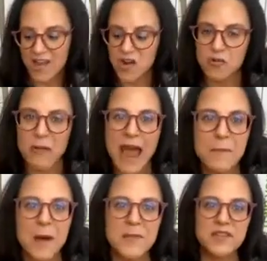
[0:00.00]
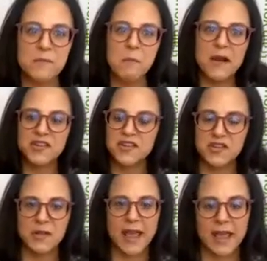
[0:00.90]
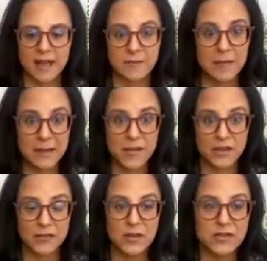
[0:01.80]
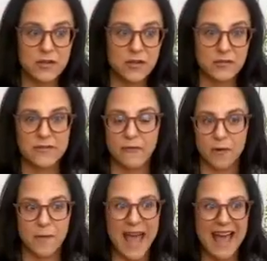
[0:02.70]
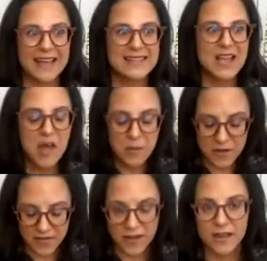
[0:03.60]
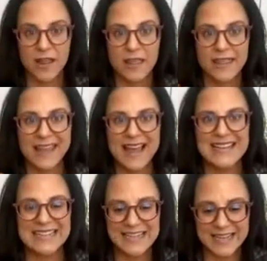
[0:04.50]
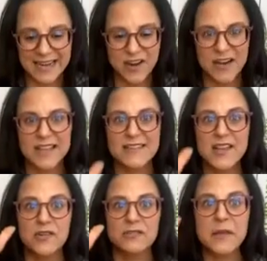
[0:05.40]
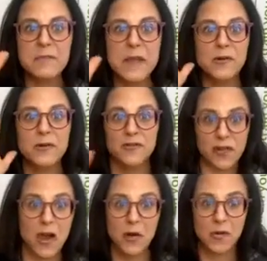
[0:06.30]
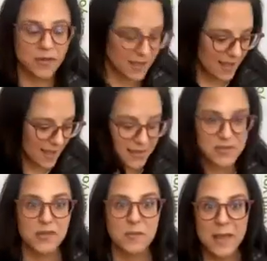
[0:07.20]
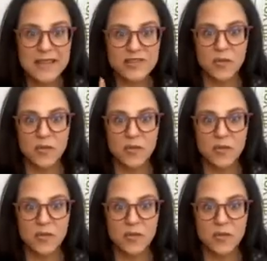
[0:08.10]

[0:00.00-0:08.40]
grab up as much as you can. Maybe you'll need 2, 3, 4 bags. But then the idea here is that you let people know. And so the best